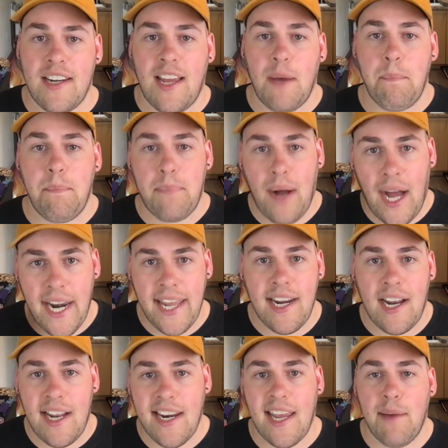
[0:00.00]
I bought it
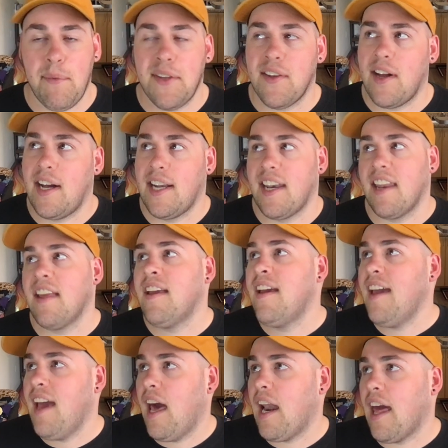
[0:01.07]
on Amazon
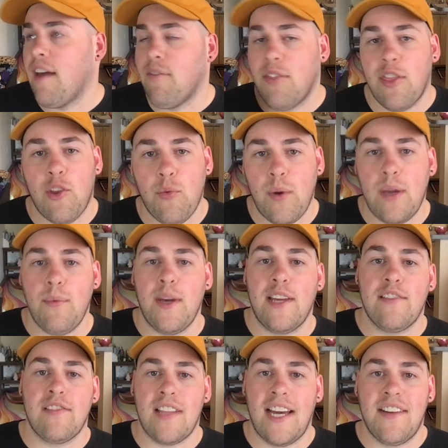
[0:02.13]
and I have 3
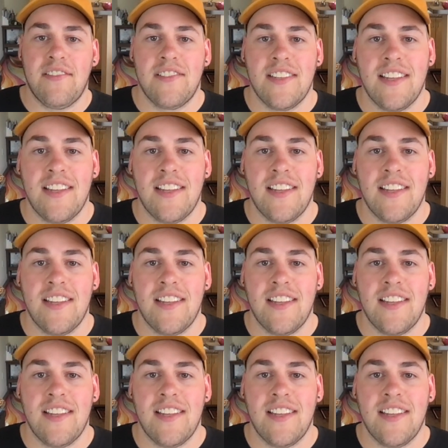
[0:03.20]
weeks left.